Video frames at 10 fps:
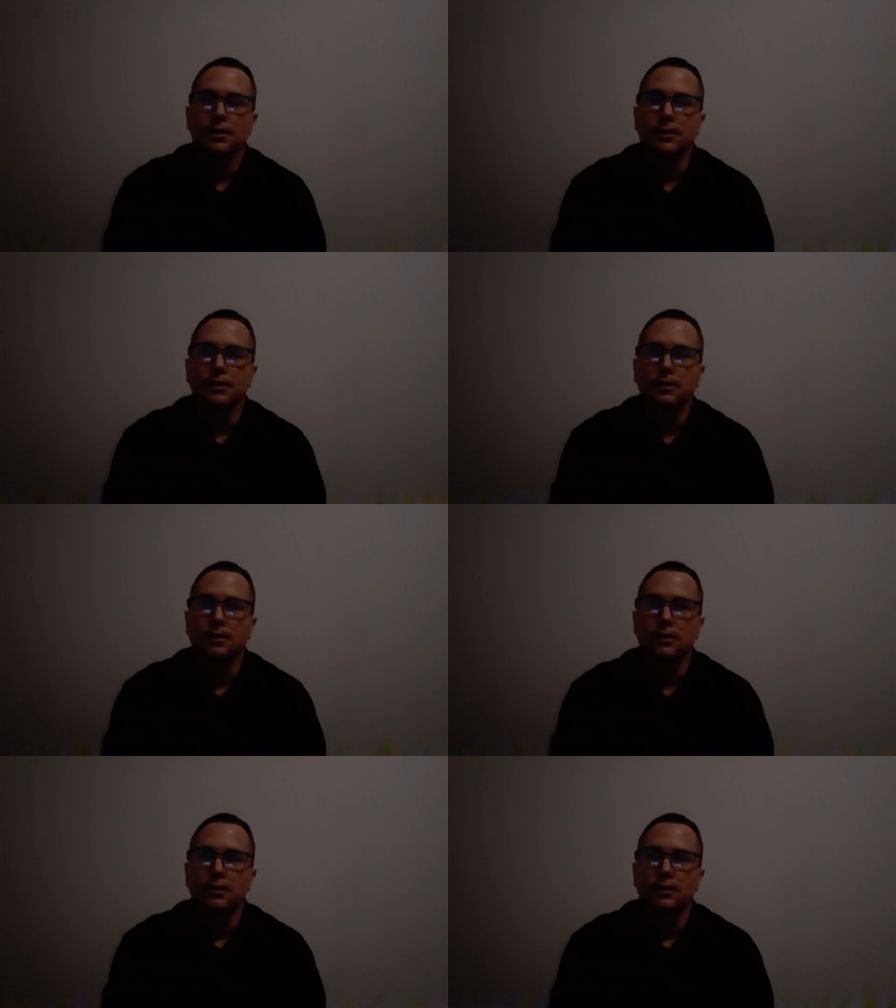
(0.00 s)

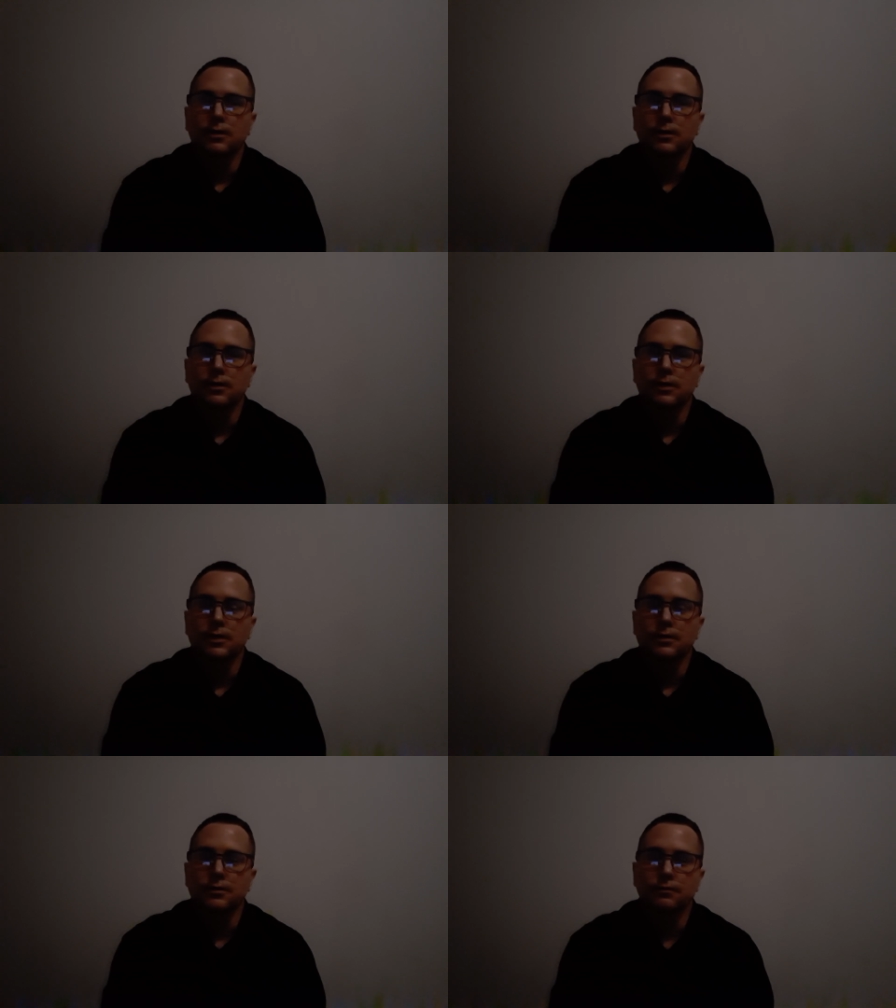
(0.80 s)
And
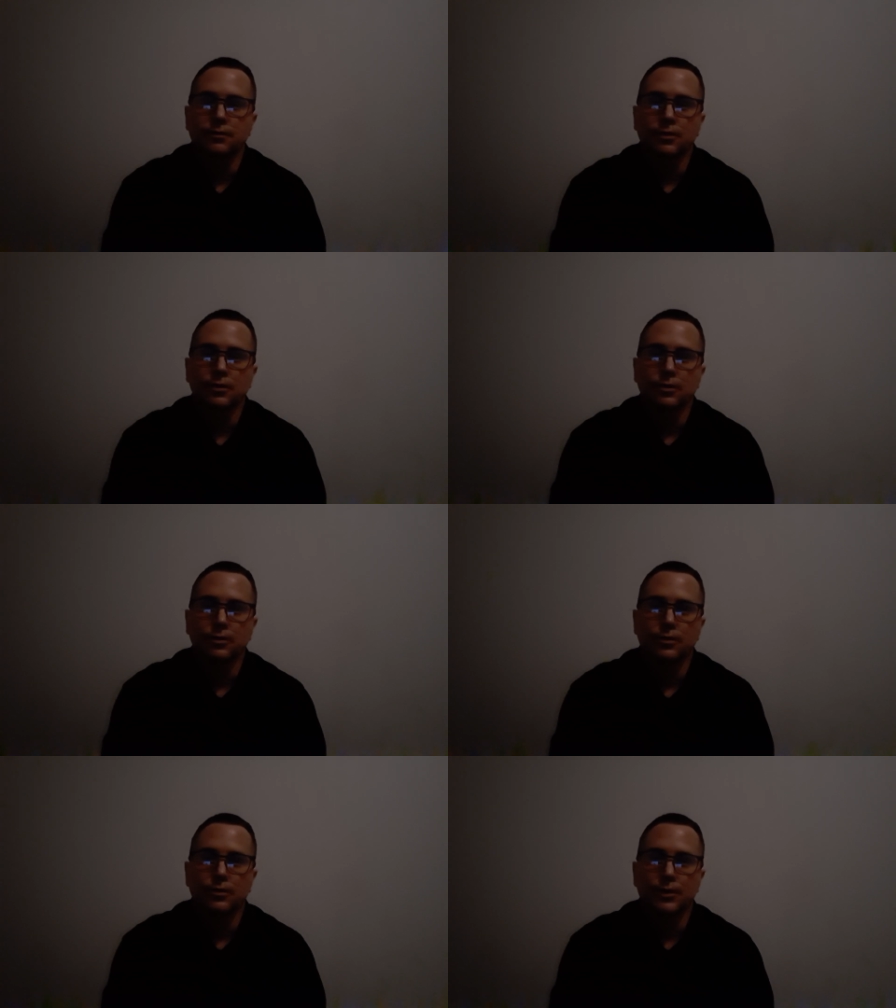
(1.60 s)
there's a
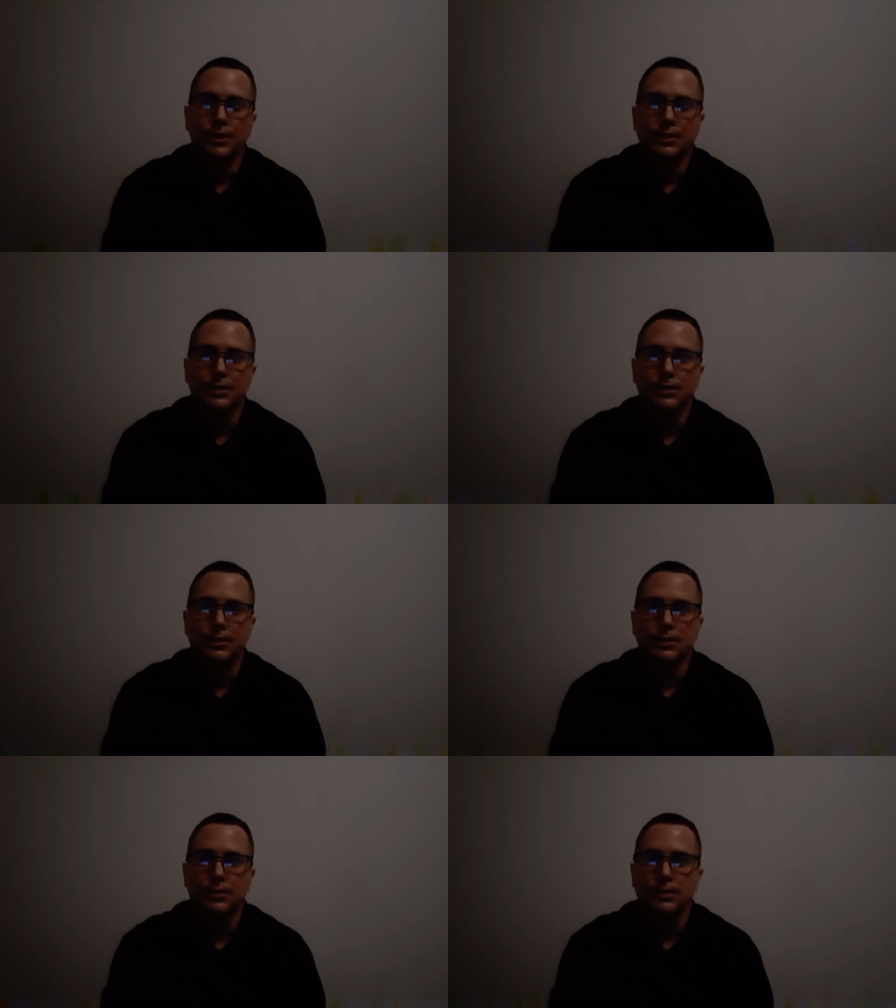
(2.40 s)
few,
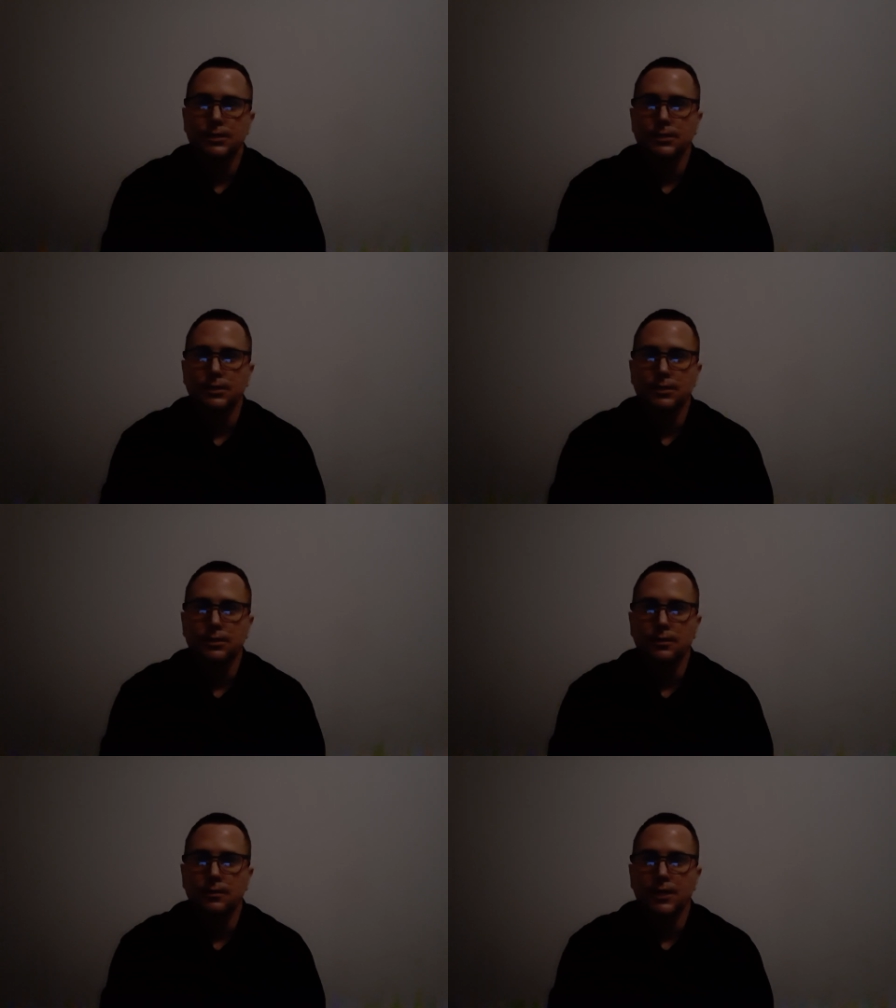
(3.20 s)
it's, you
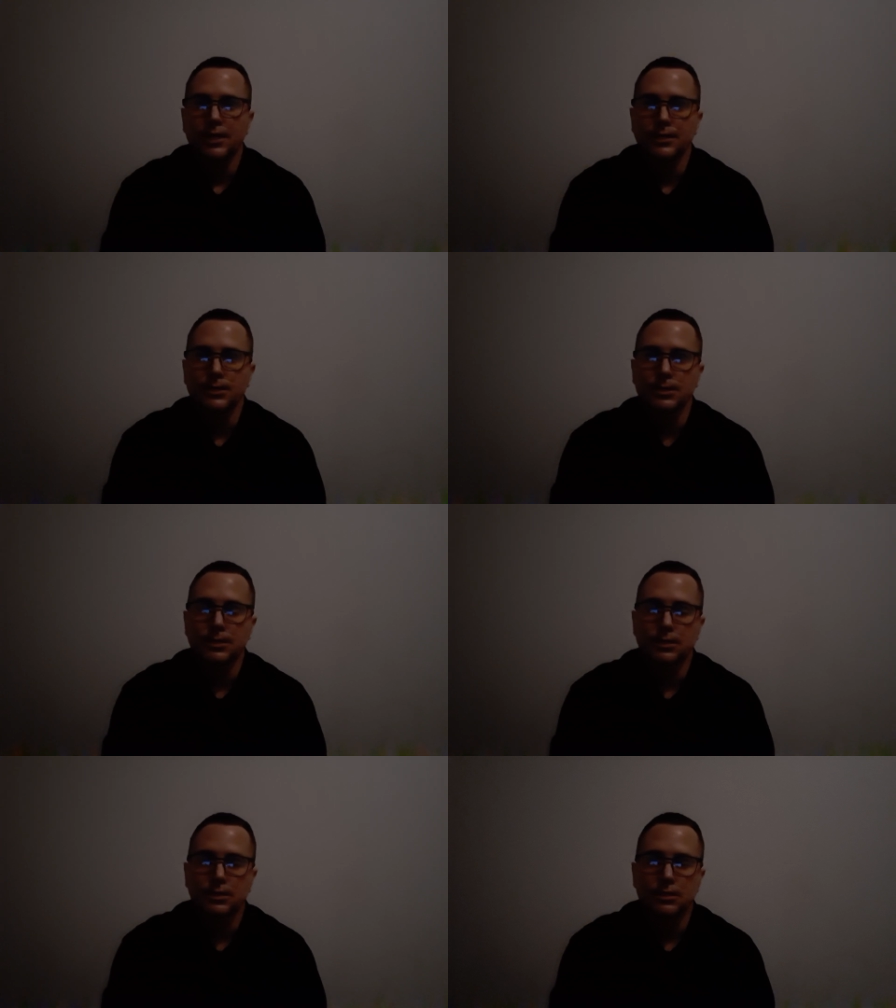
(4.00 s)
know, not as
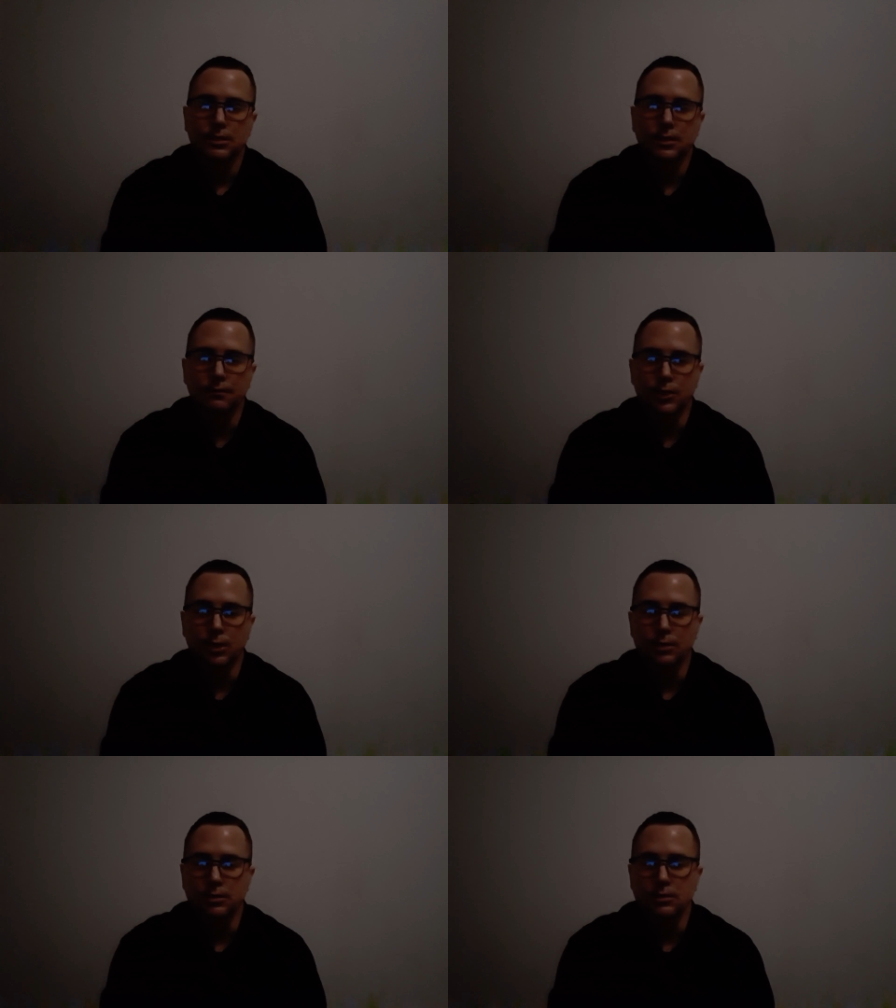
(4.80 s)

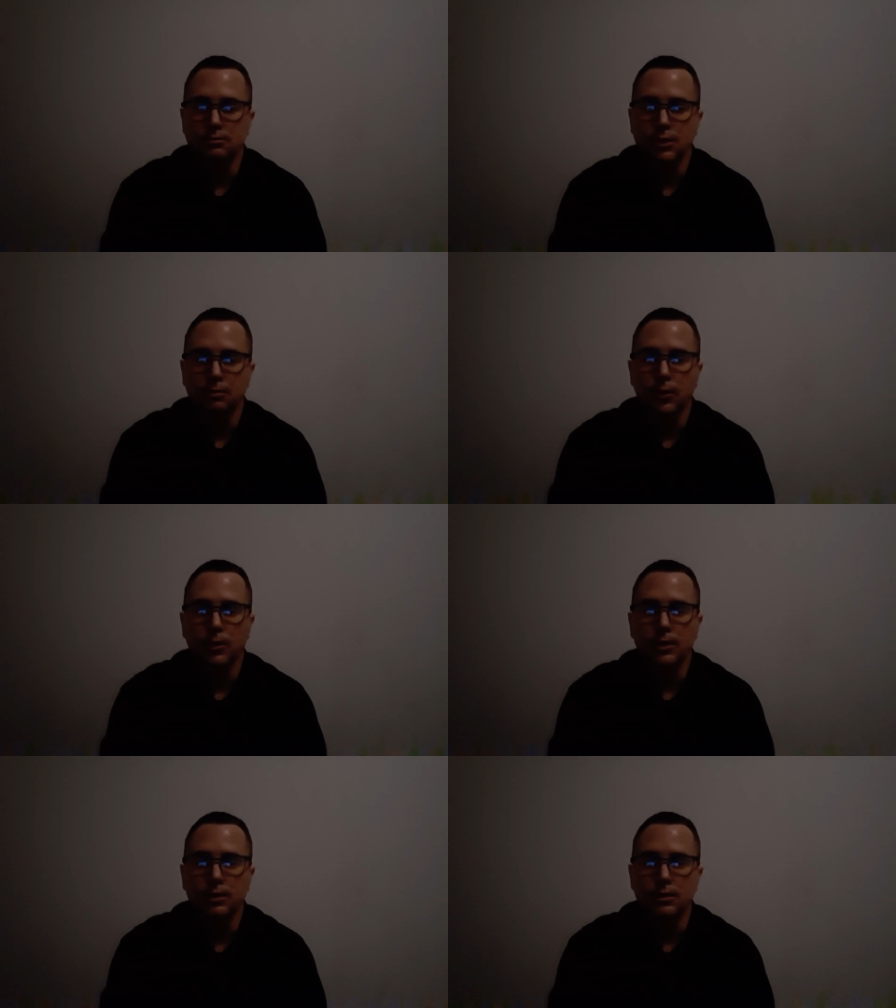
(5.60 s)
difficult as people
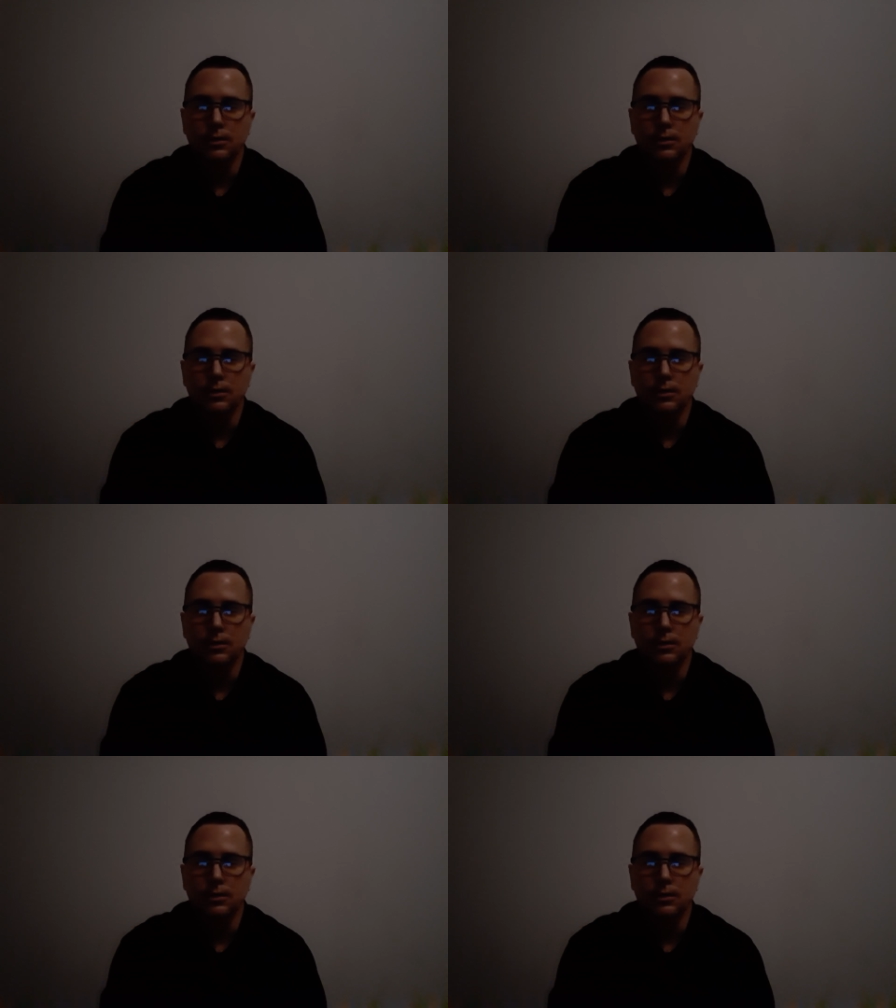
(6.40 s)
think.